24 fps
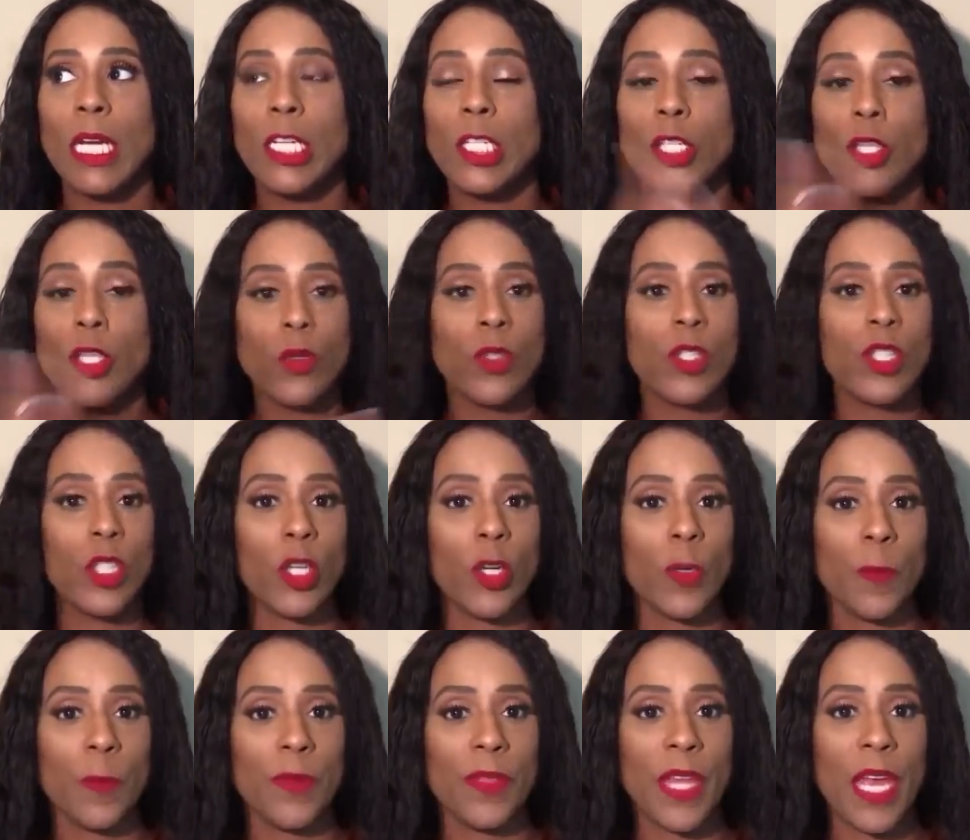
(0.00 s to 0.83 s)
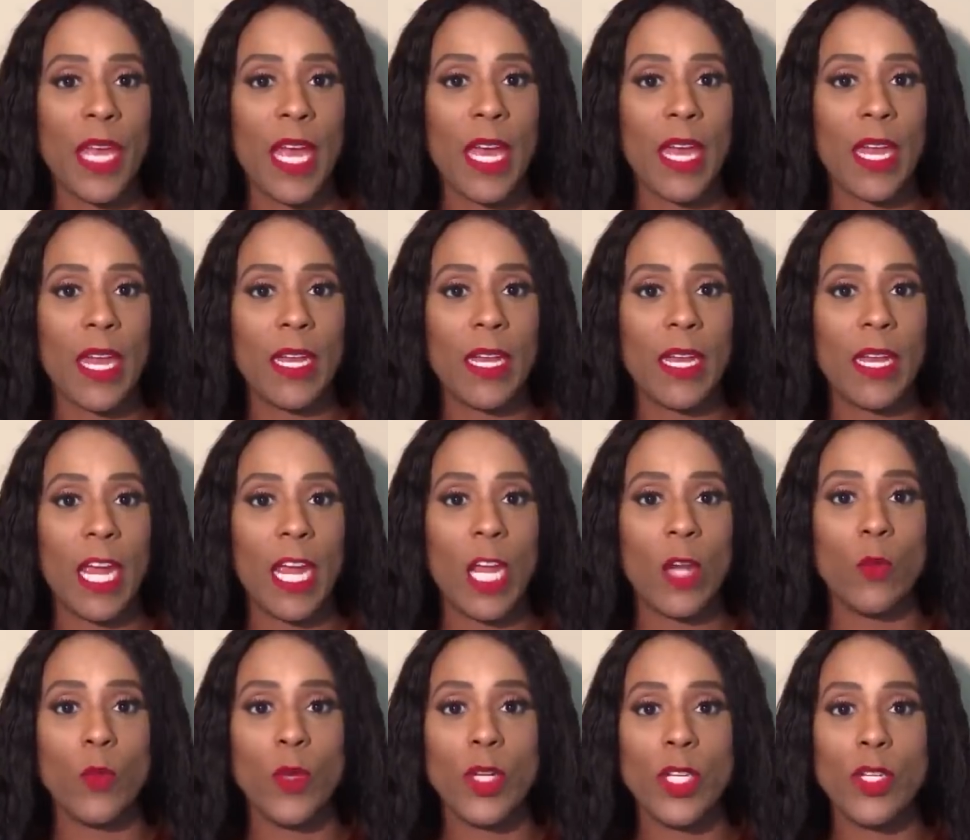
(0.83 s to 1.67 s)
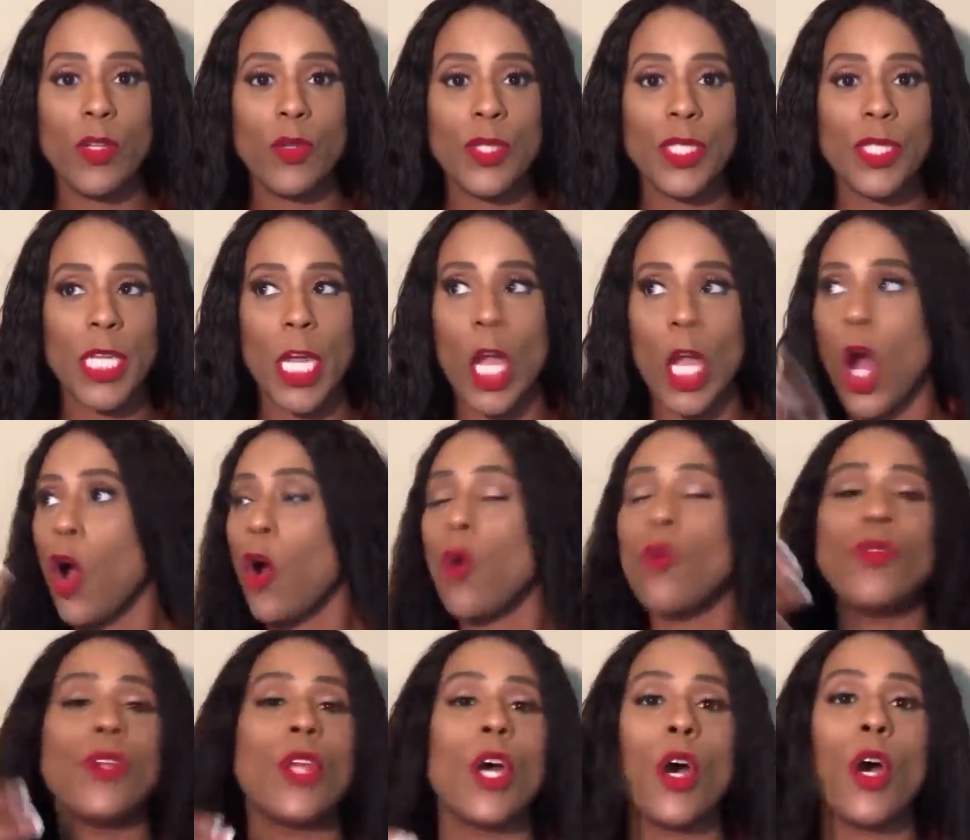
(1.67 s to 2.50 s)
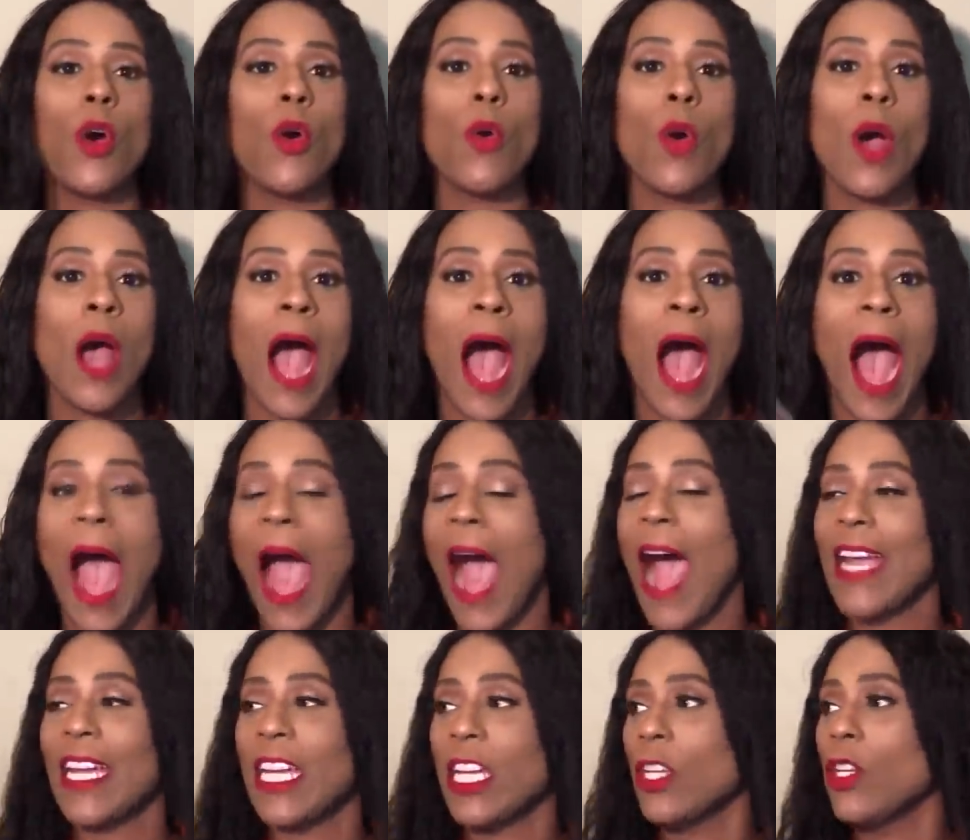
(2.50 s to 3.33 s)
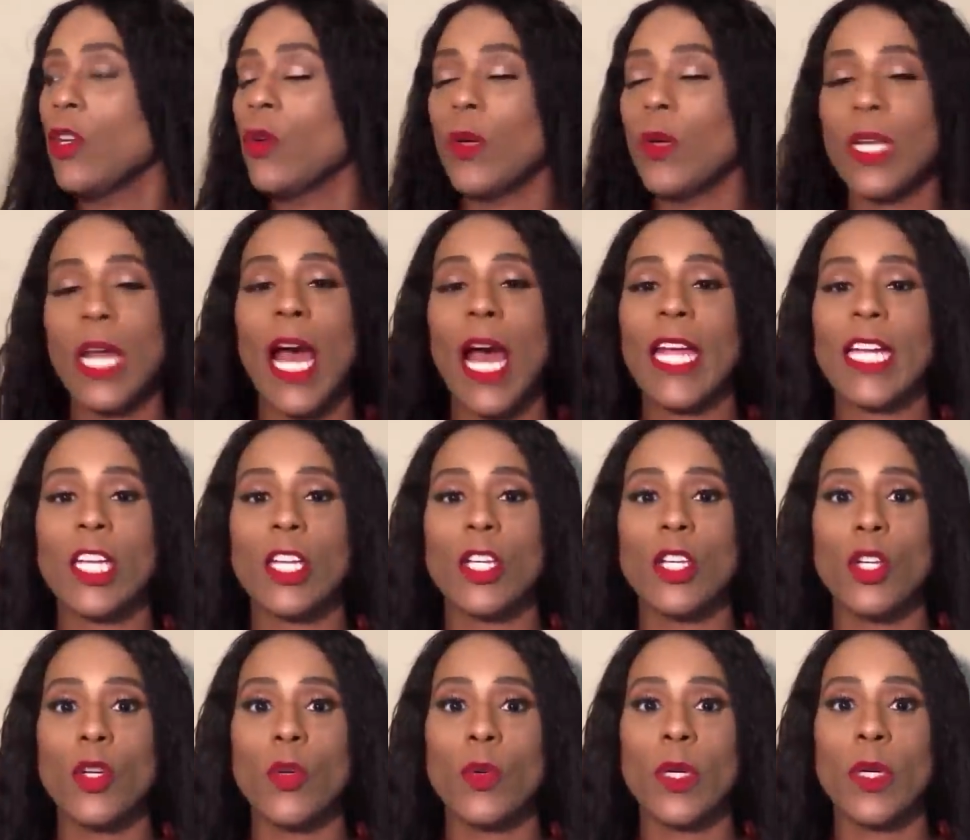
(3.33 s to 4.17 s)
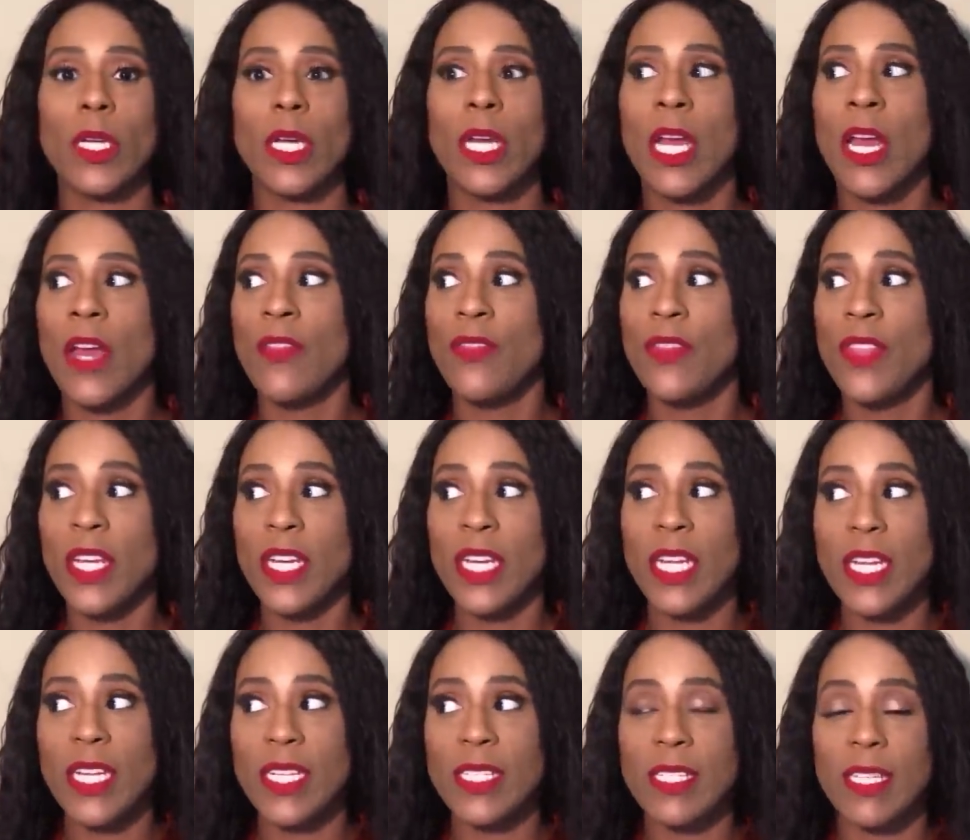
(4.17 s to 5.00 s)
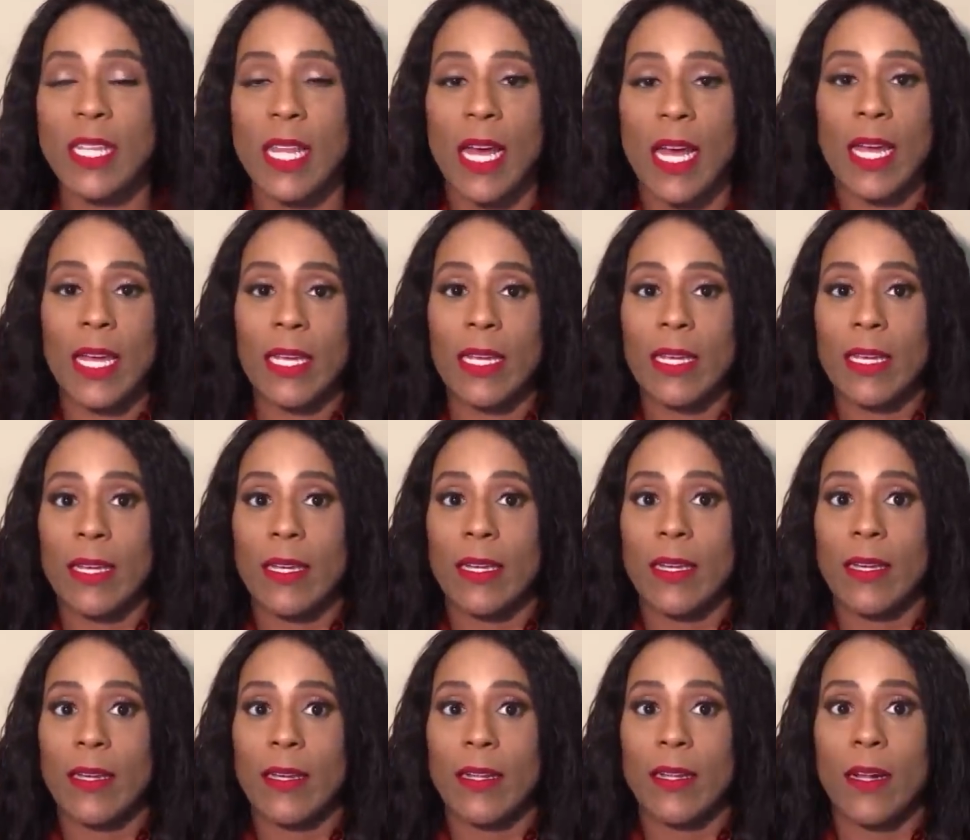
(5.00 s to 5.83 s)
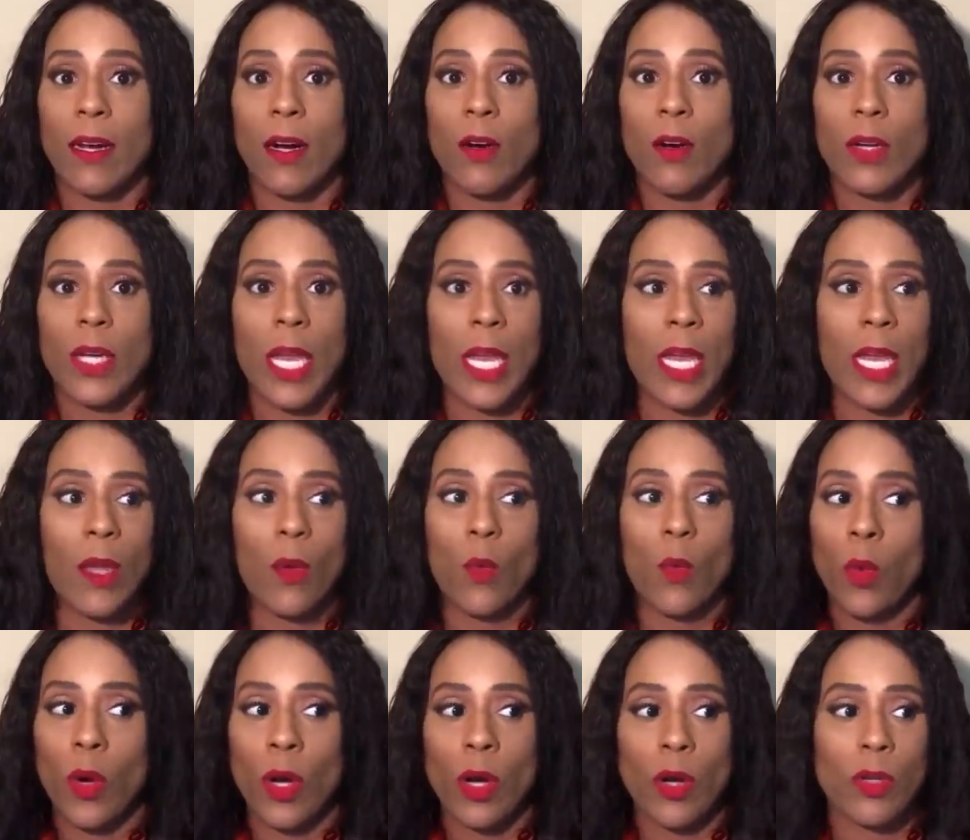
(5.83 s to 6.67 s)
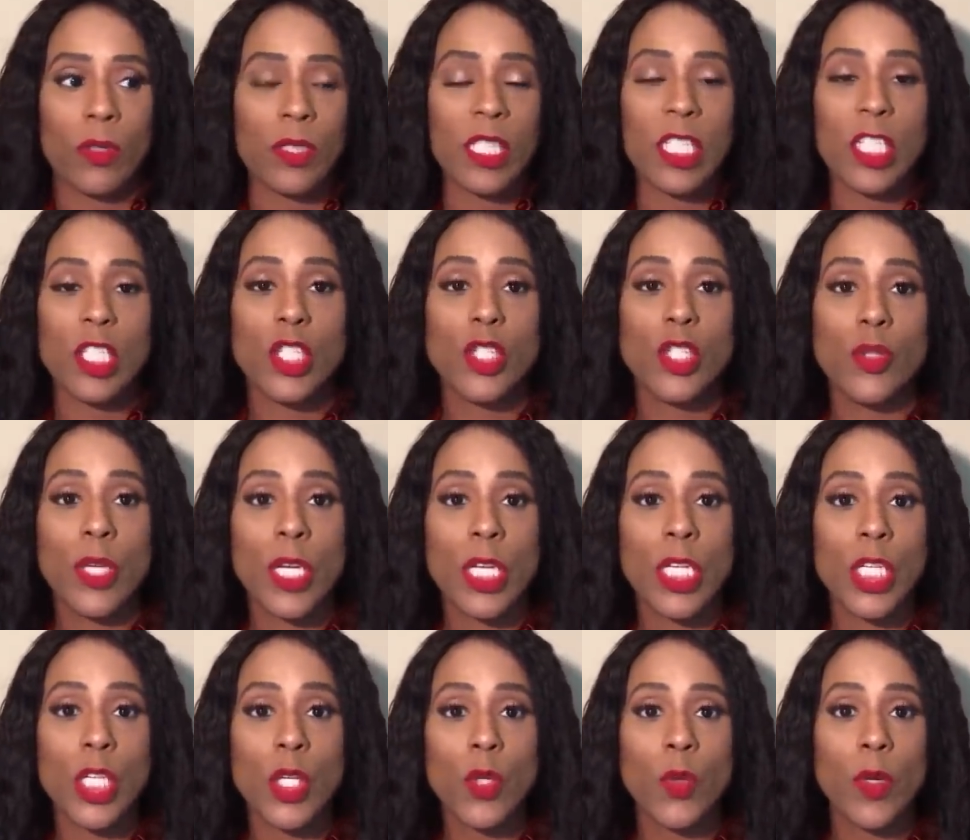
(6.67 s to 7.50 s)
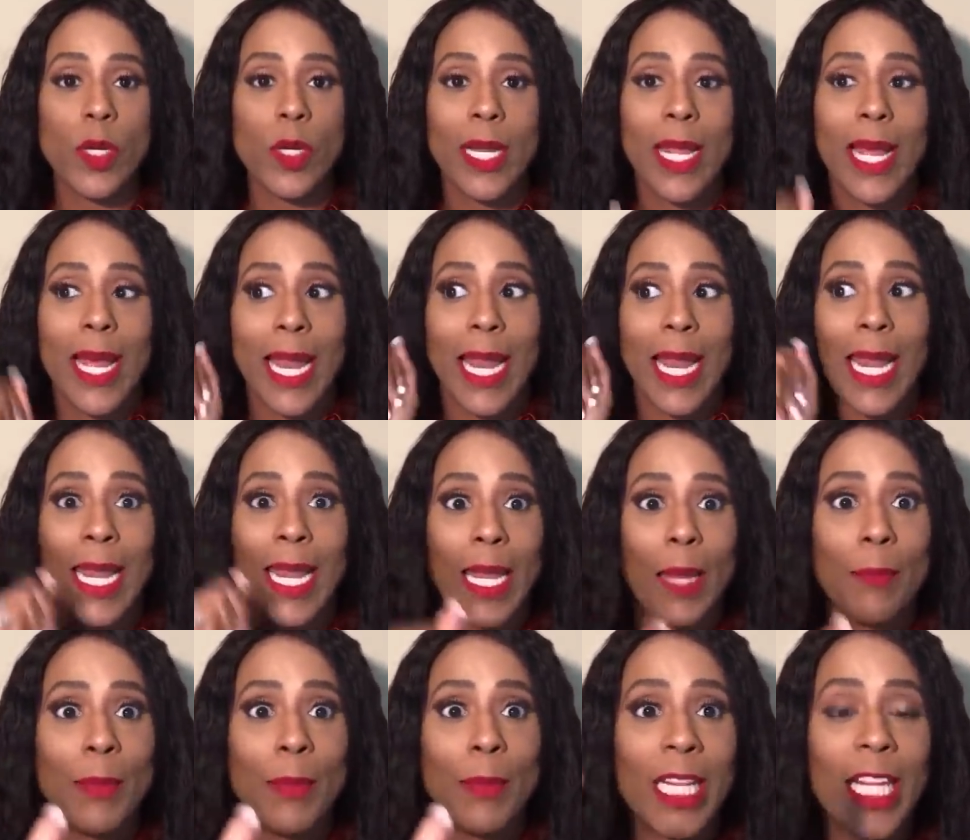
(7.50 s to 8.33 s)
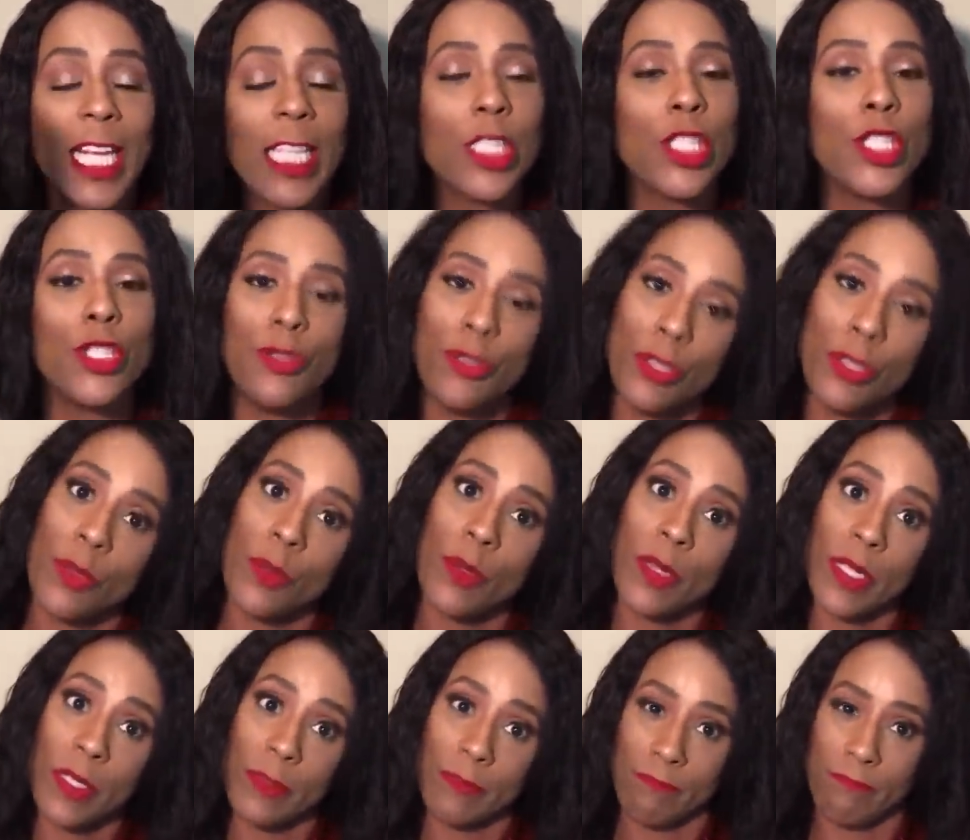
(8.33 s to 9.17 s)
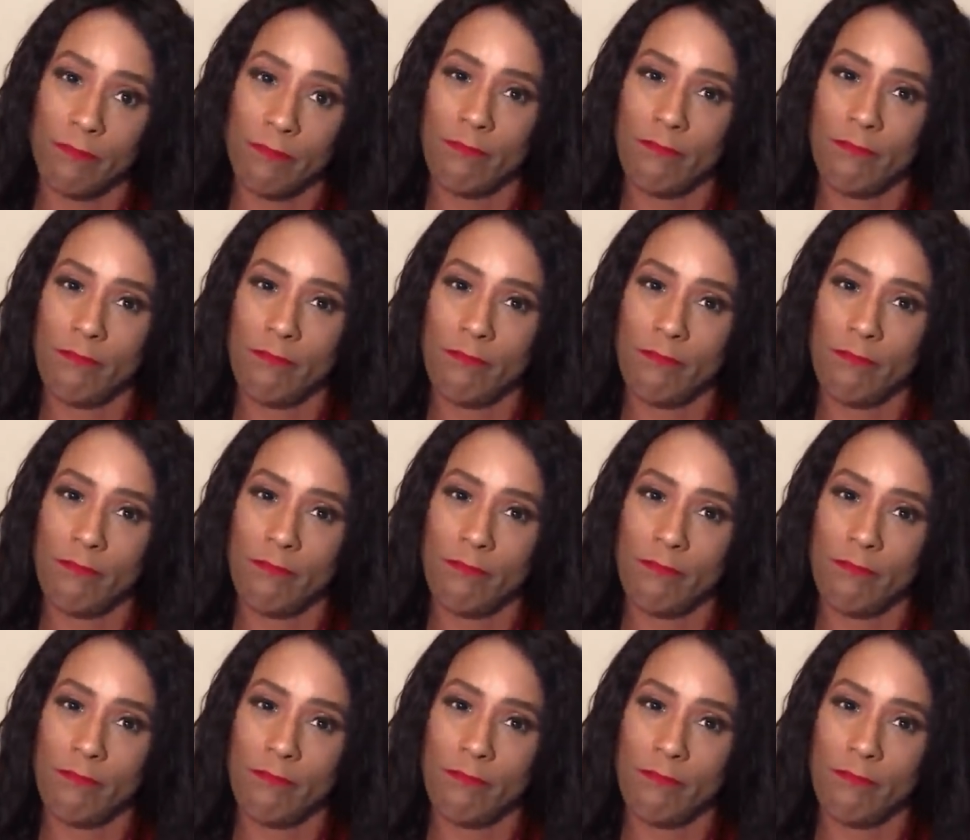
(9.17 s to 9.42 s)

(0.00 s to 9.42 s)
usurp that, and when you say, oh no, I can do it, then he's like, okay, well, since you can do it, let me let you do it.